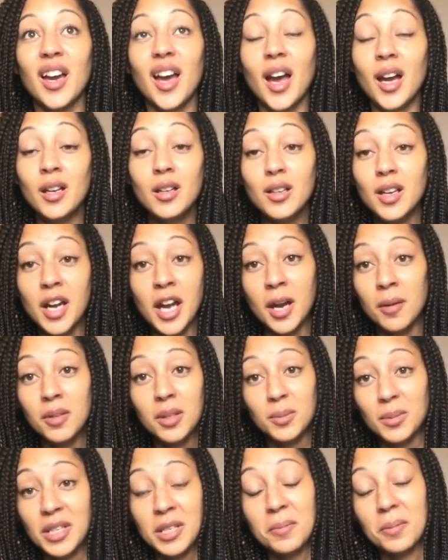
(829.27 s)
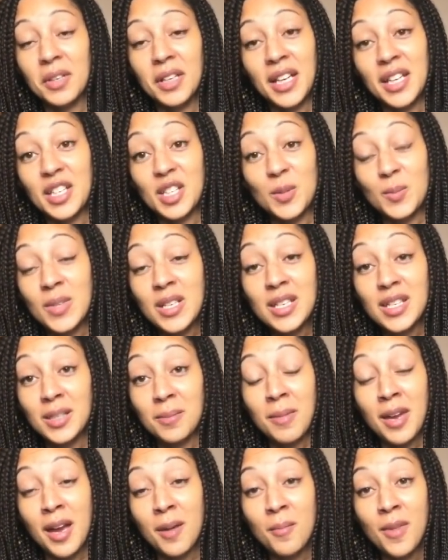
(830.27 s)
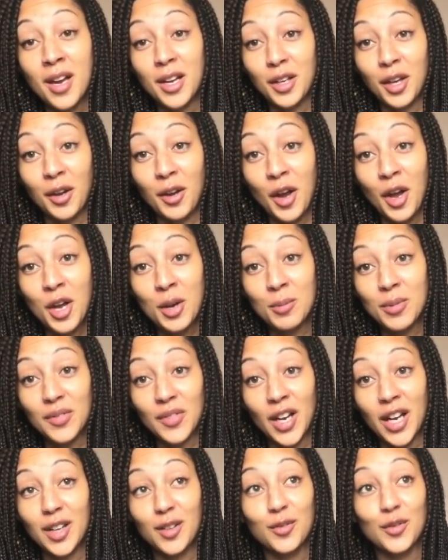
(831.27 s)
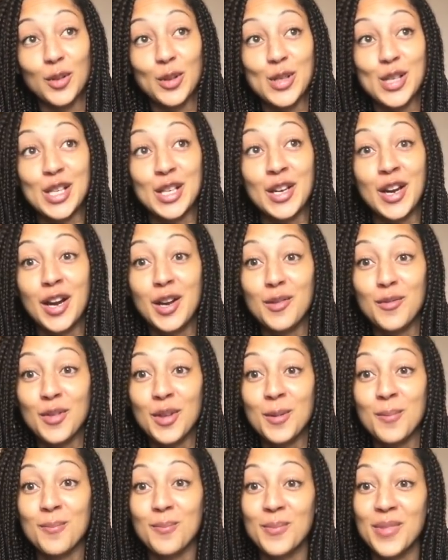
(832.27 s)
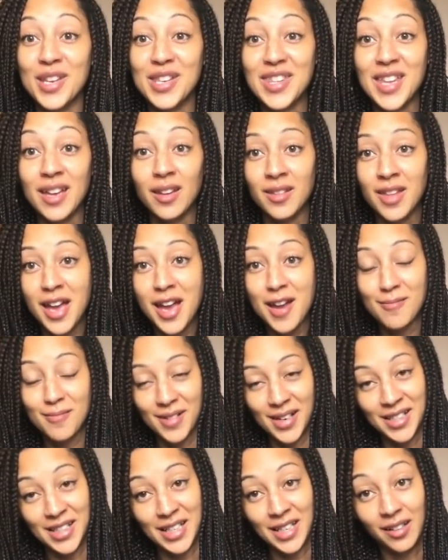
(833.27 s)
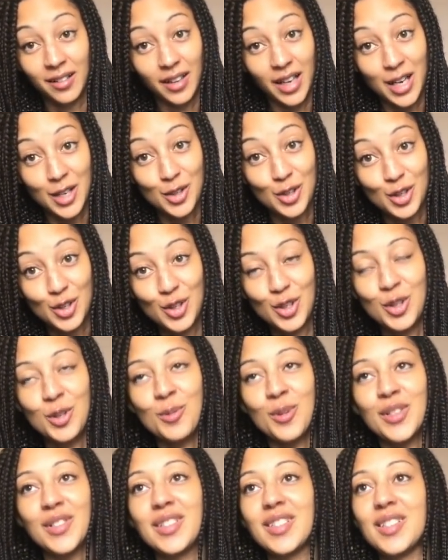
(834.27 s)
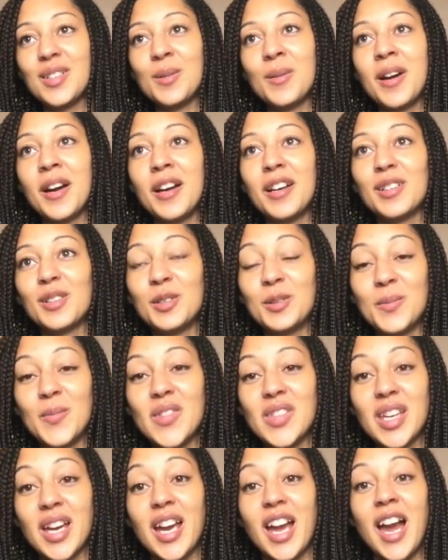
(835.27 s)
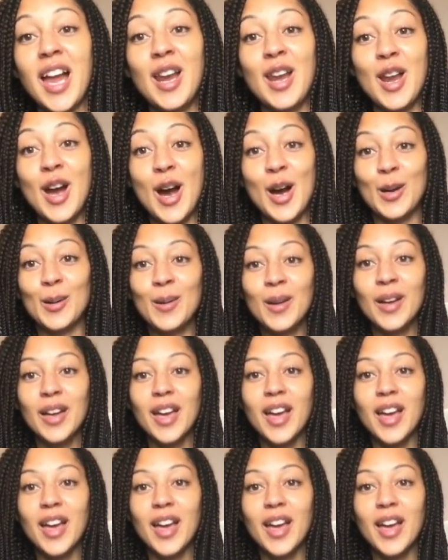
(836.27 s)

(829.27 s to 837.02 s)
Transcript: I don't know how many people are going to speak to me. I might go home with like 49 of them, but they're there ready in case you do want to uh, come say hello.